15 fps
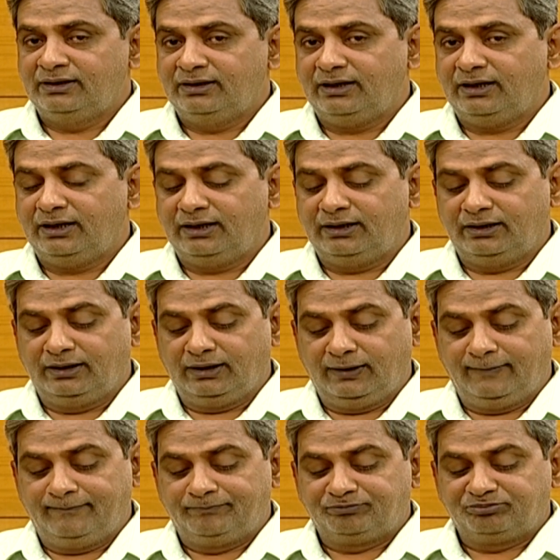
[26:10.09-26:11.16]

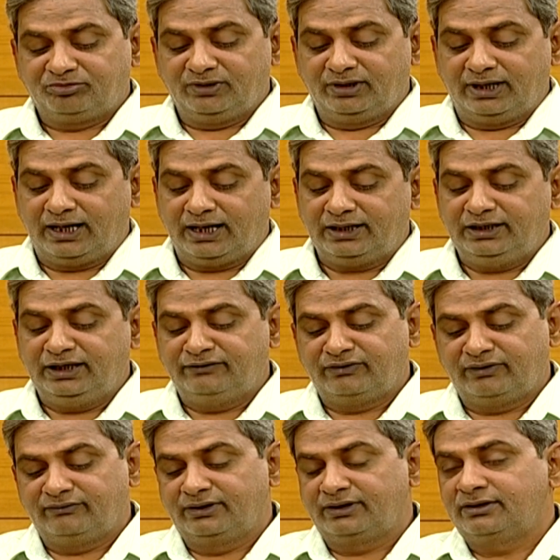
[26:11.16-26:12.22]
and hardly, if
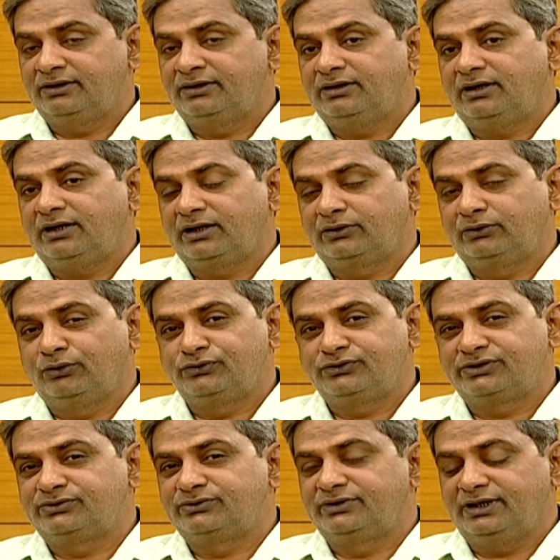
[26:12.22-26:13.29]
ever, are closer
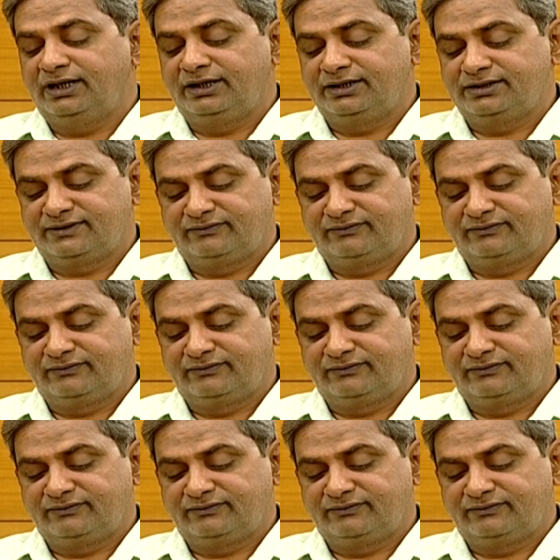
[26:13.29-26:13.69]
to realities of the